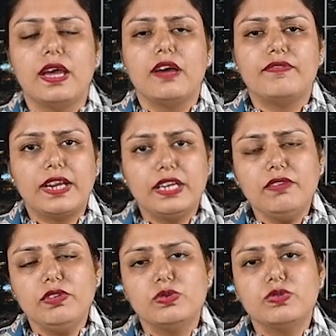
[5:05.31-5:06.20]

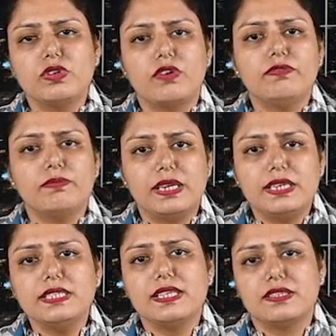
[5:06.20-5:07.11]
Effective use of
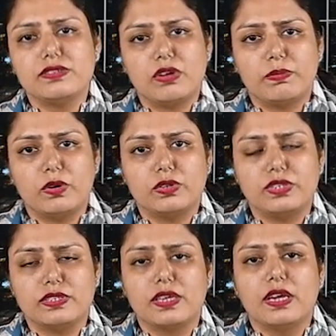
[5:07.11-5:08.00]
multisensory
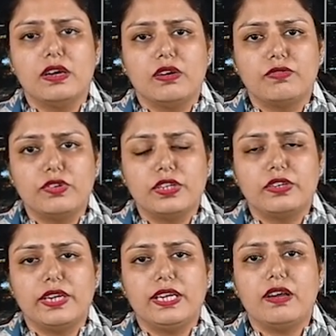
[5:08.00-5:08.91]
approaches would
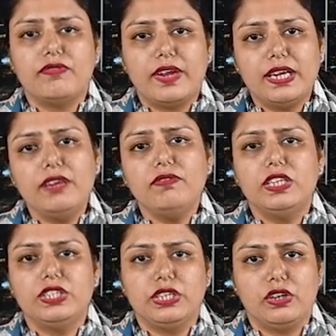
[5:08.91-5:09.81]
create effective
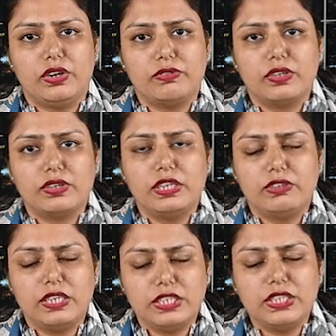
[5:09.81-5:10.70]
teaching
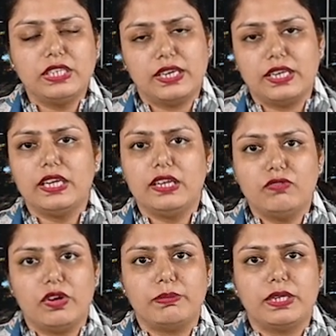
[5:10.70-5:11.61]
learning
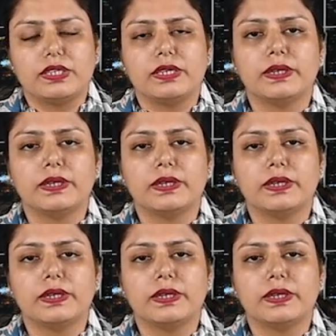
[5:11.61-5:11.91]
environment.